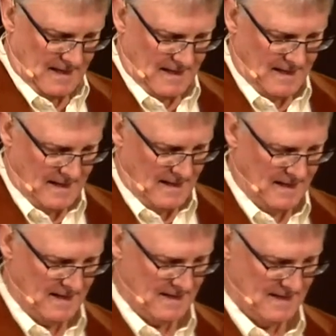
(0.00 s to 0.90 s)

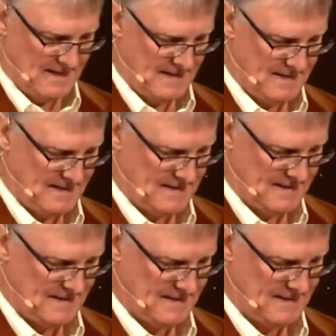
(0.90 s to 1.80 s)
[no speech]